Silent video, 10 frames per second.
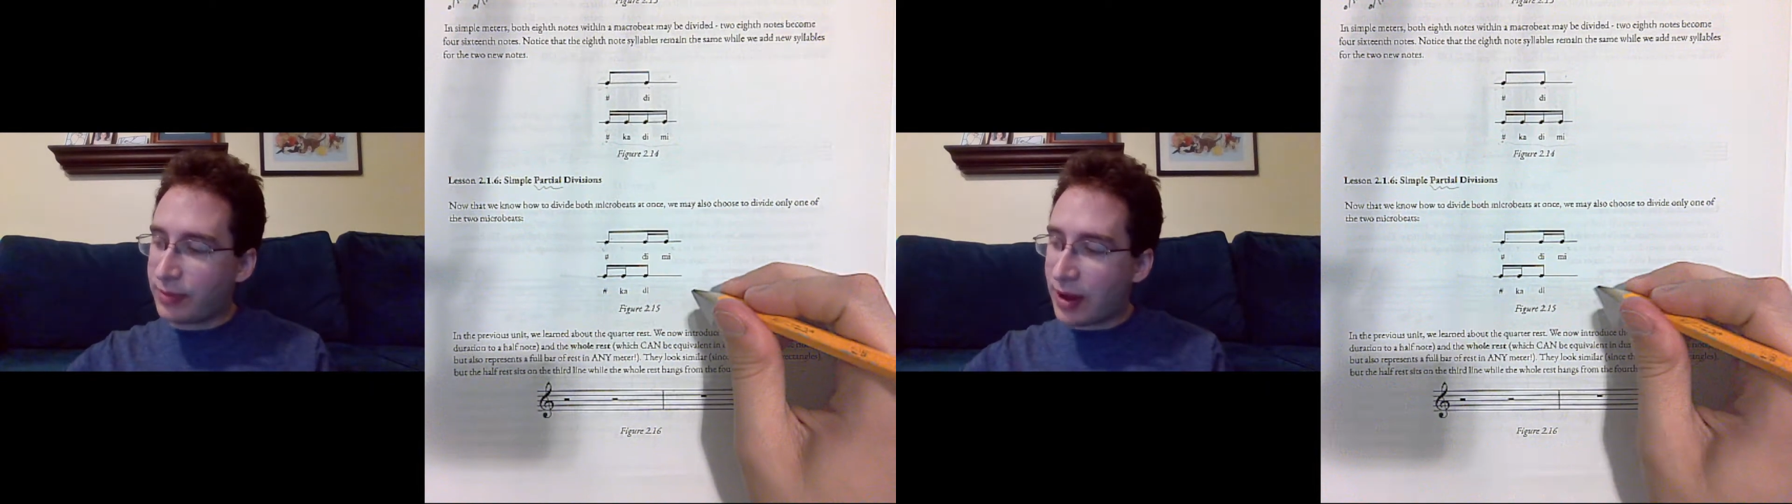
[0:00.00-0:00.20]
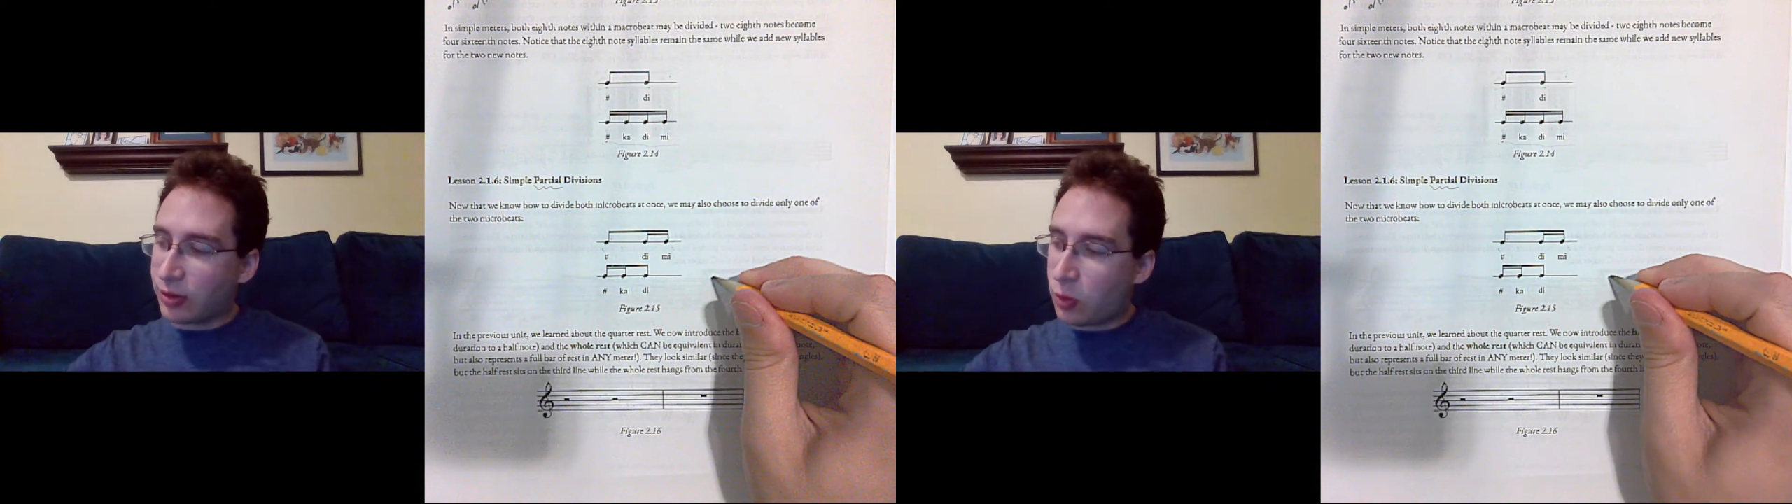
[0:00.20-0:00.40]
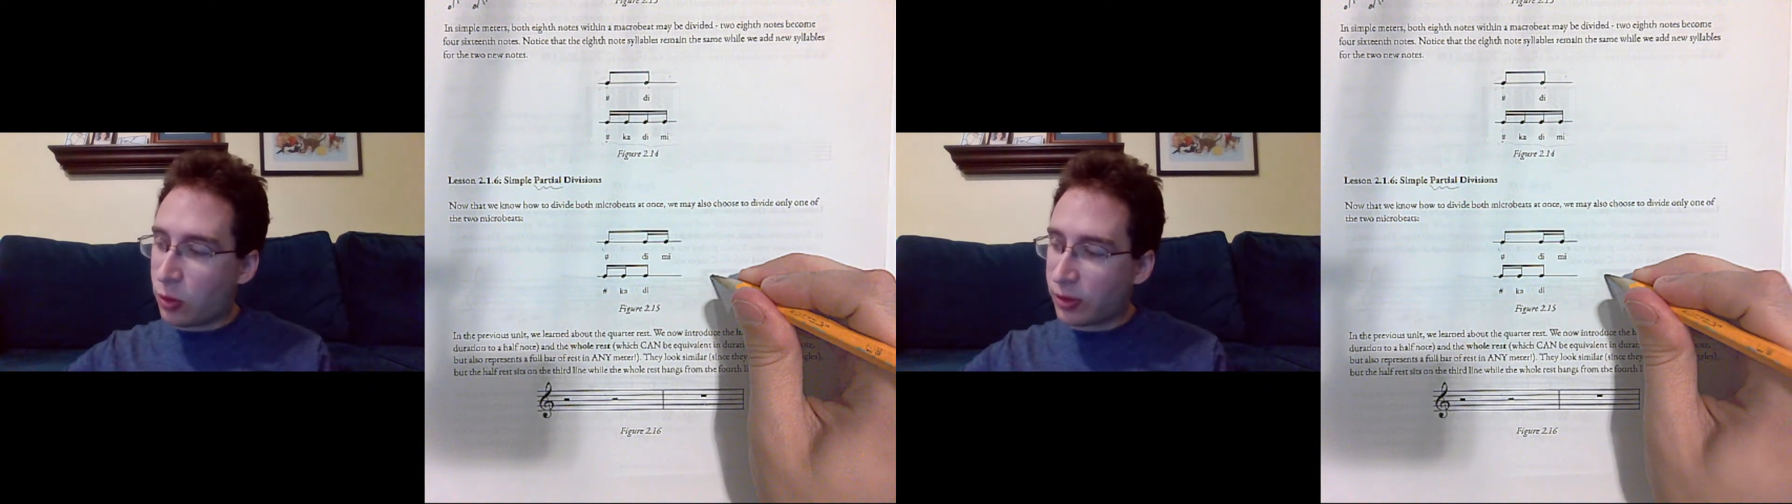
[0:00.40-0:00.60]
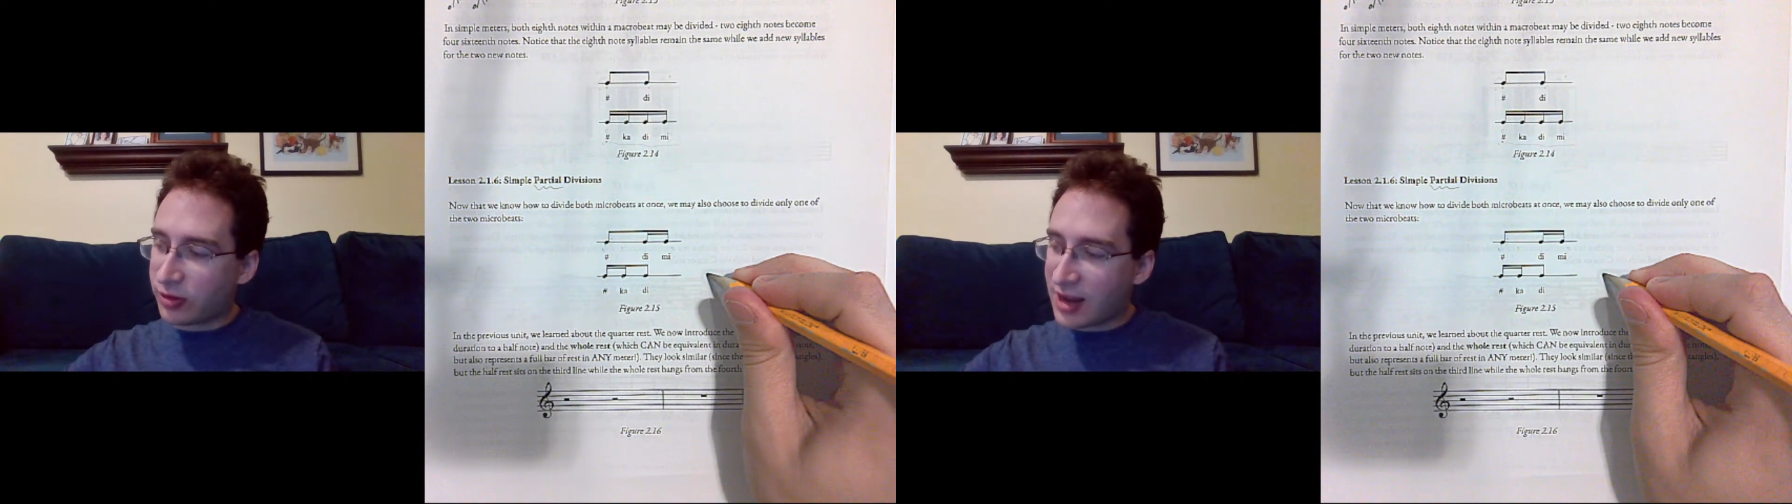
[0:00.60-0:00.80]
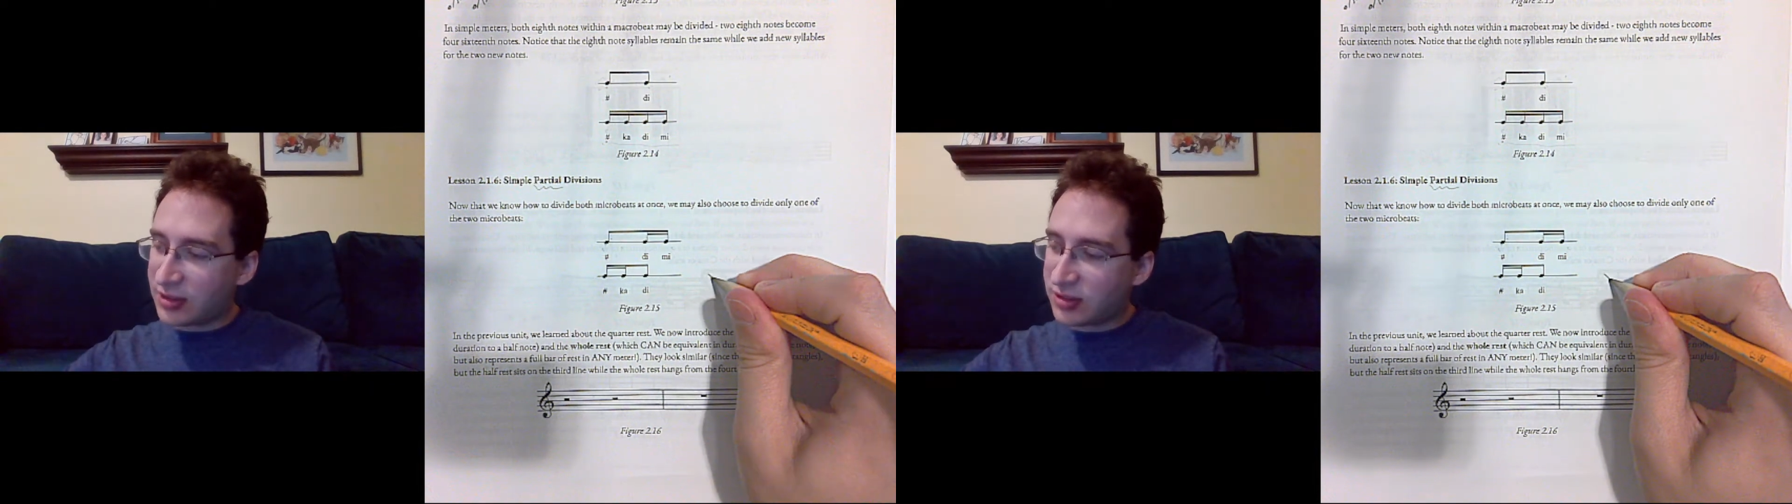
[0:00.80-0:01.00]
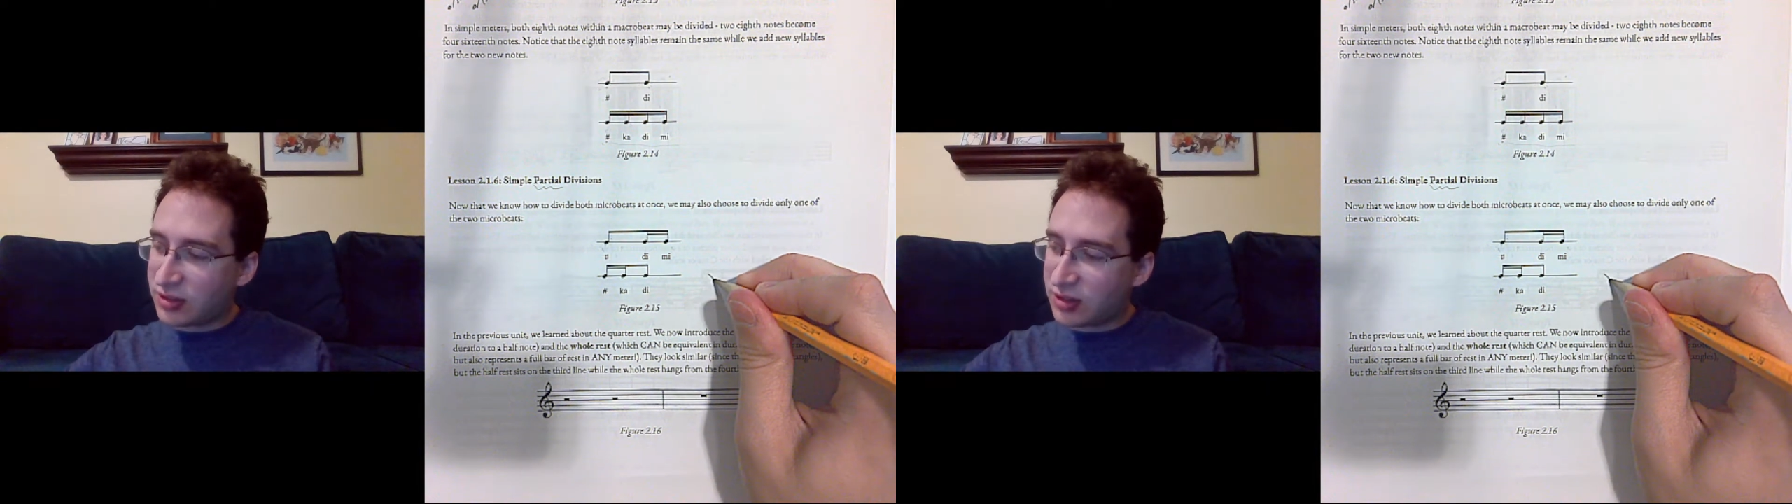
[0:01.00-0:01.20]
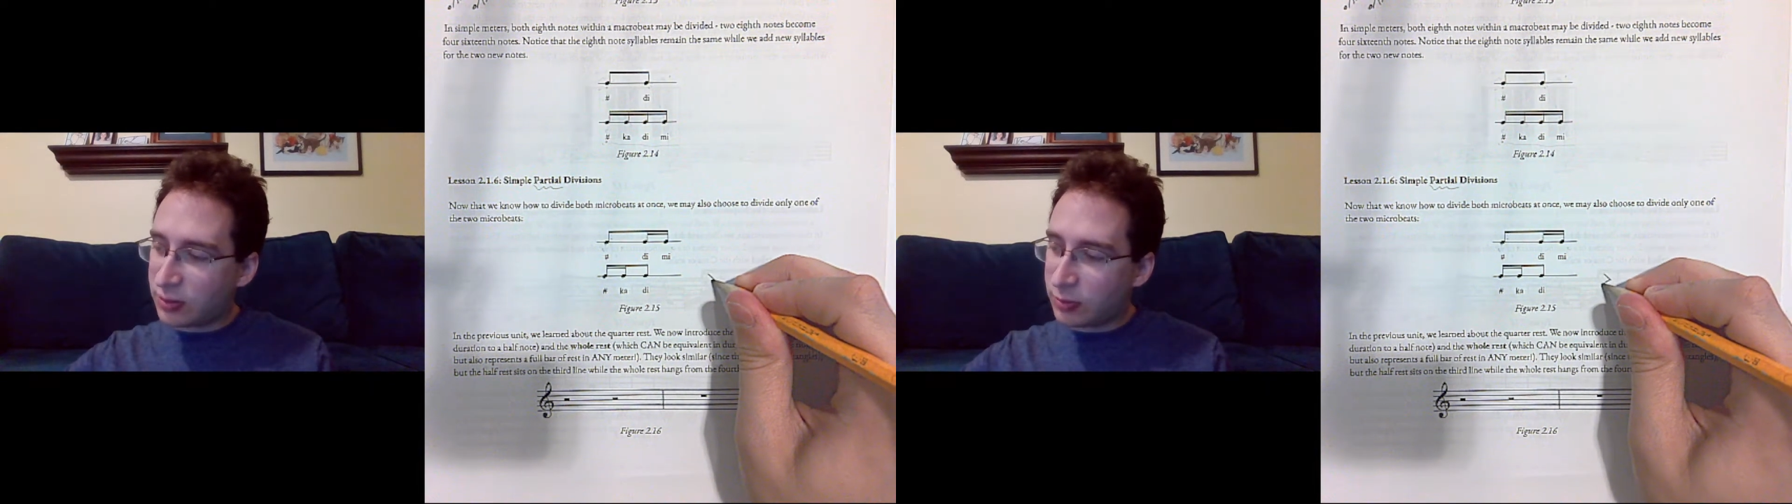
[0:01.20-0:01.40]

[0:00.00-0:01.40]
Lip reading: about the quarter rest,